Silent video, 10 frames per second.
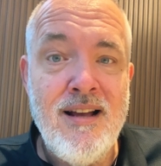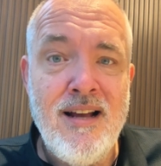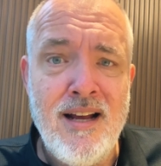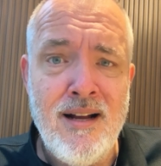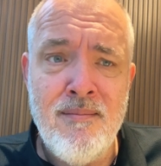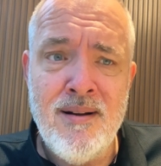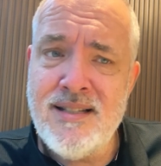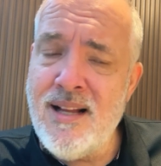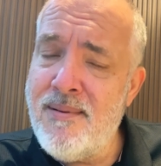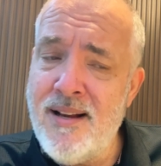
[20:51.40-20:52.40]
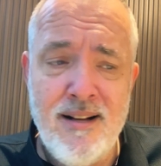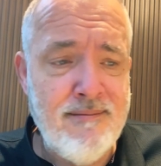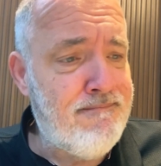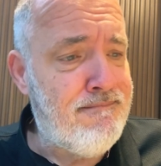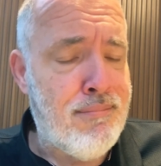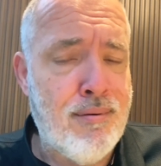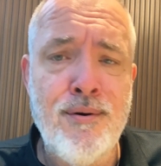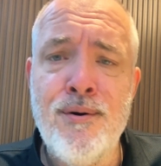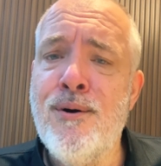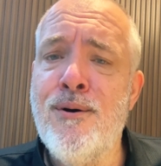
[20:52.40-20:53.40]
And my stepdad,
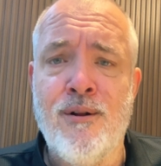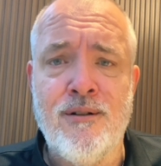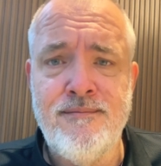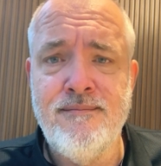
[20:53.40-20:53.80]
brutal.